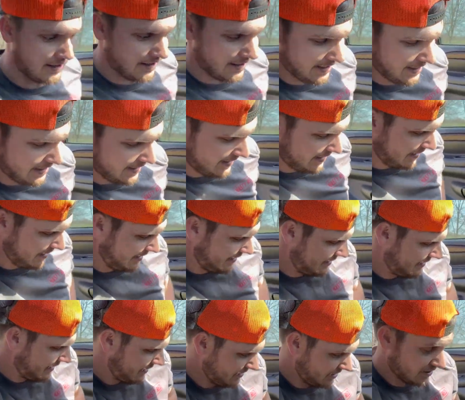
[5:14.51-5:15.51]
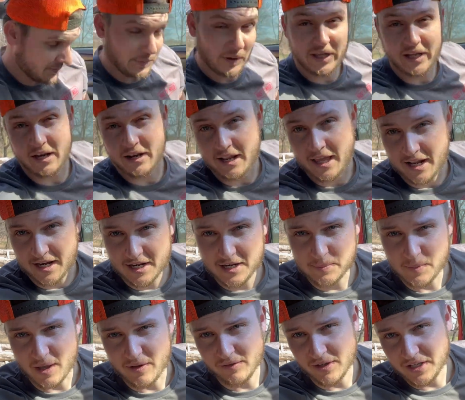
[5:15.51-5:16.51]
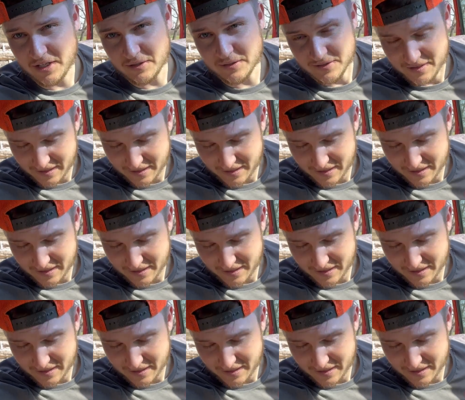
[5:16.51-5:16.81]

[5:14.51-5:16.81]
uh, and then just plan on editing my videos